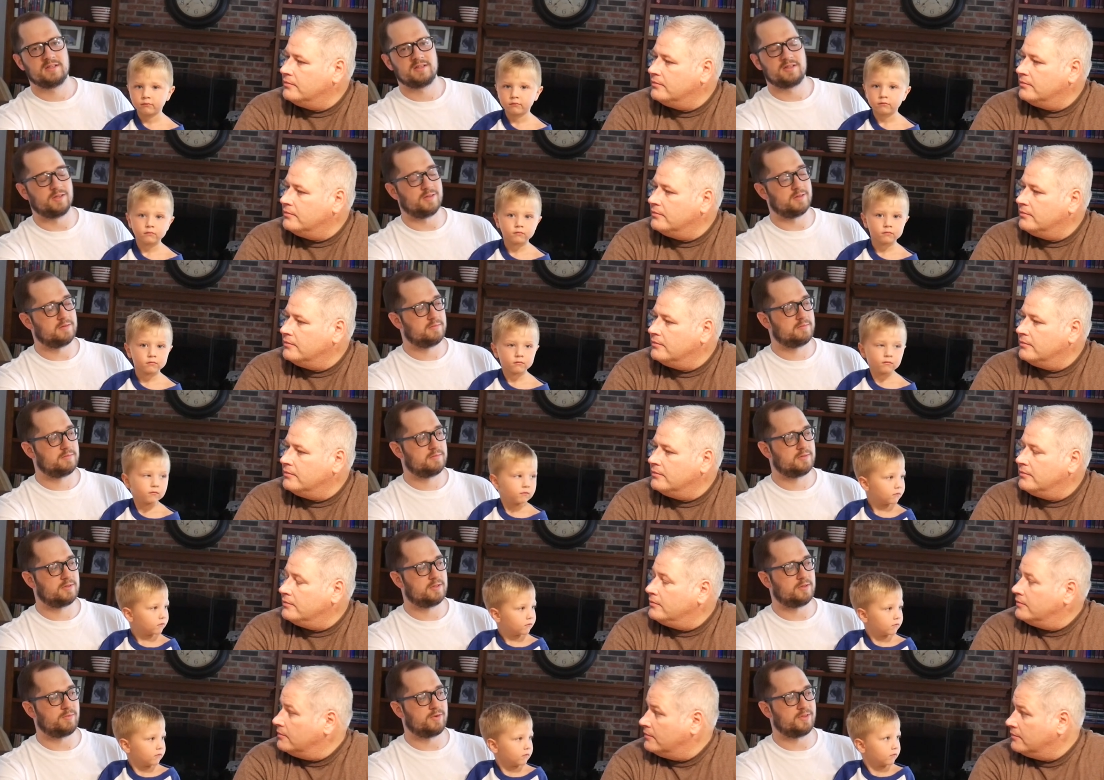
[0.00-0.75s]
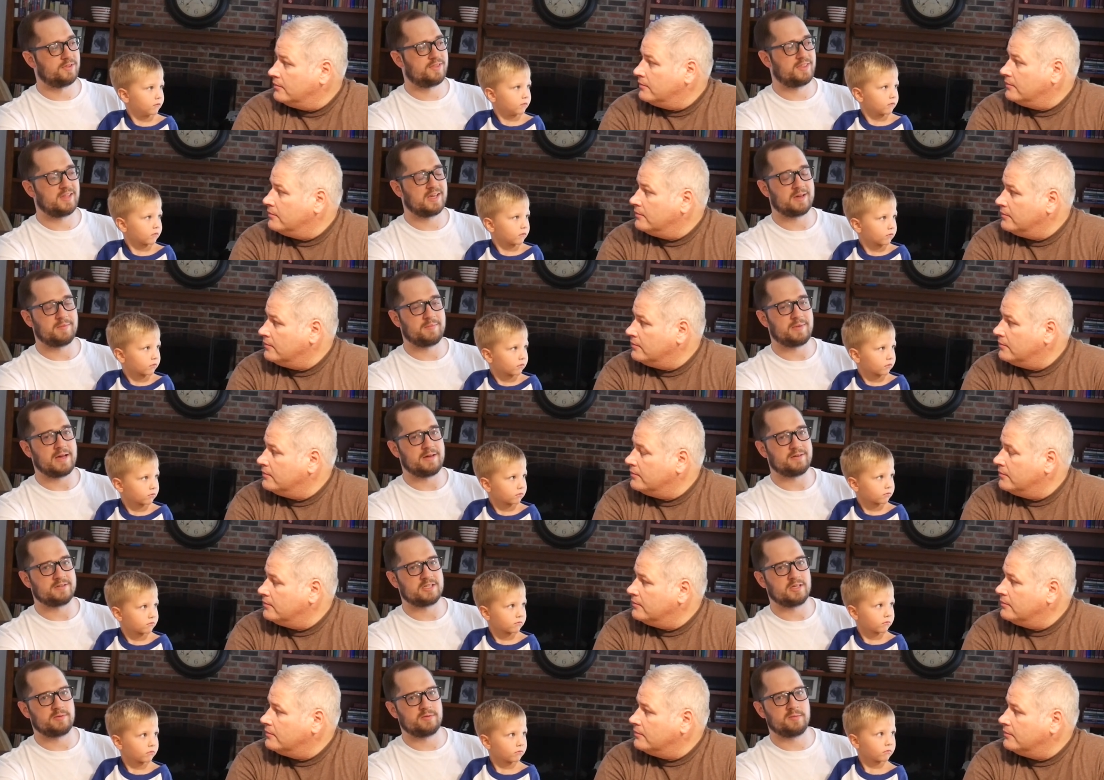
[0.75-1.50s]
Speaker 1: the, the one thing
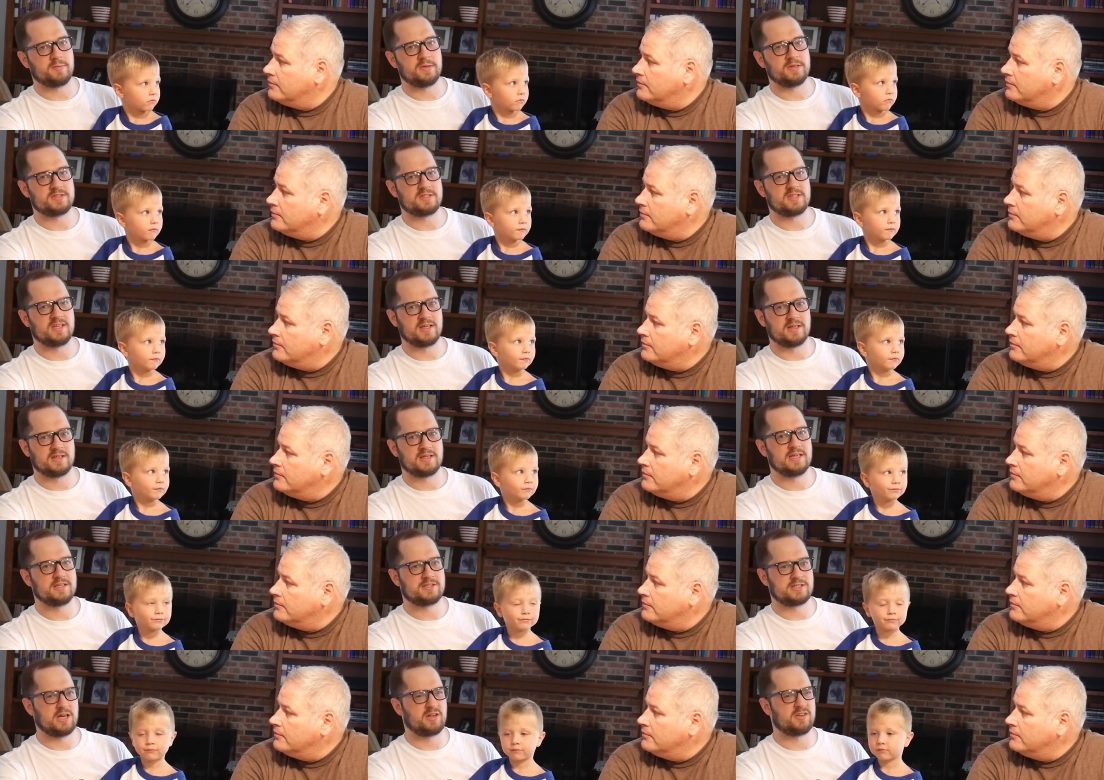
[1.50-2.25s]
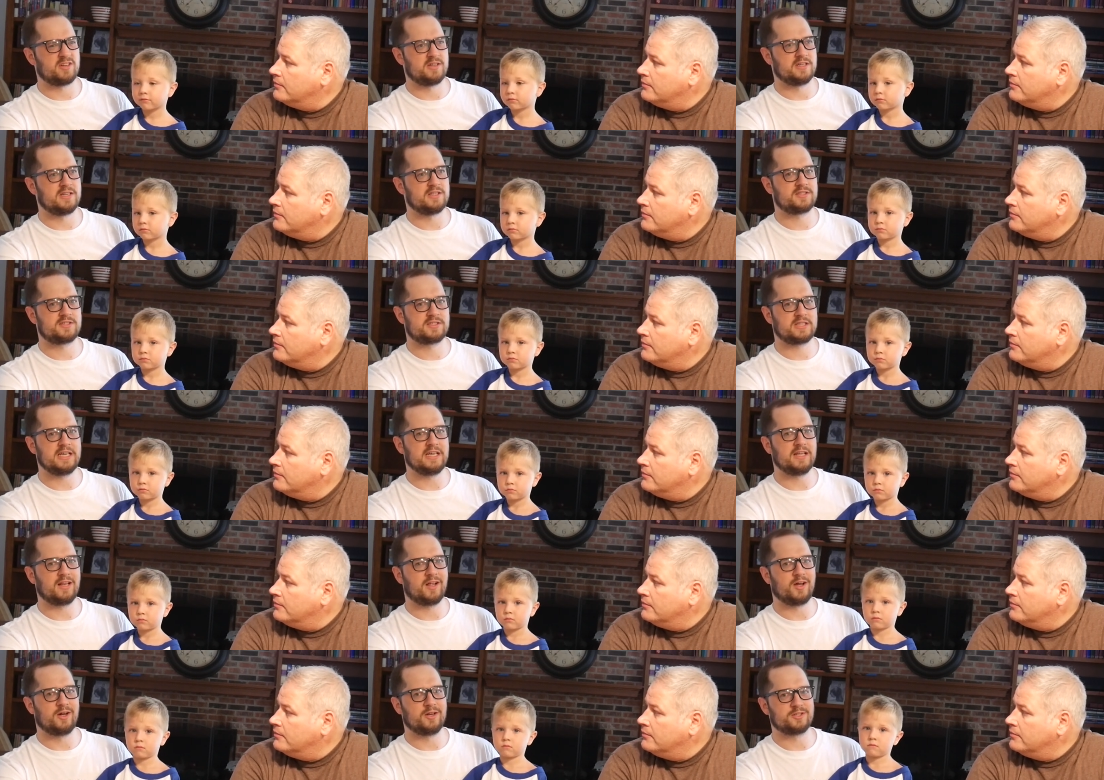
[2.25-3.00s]
about WBC, it's held in a
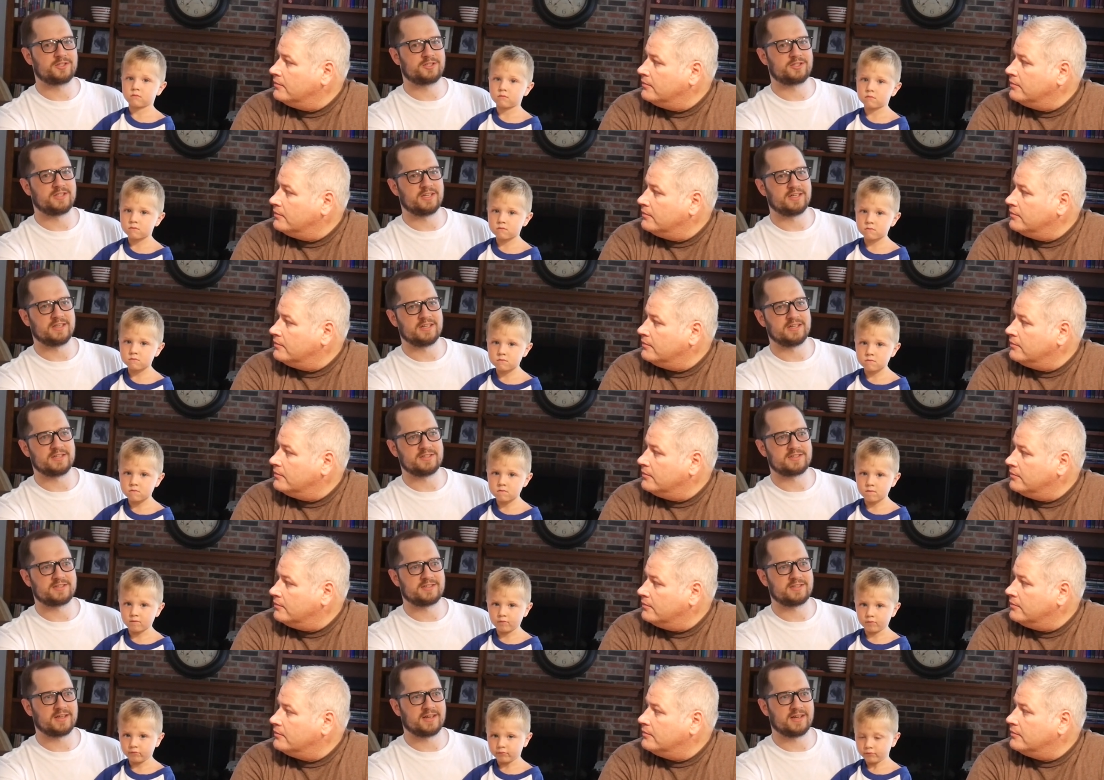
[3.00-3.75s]
ski lodge that is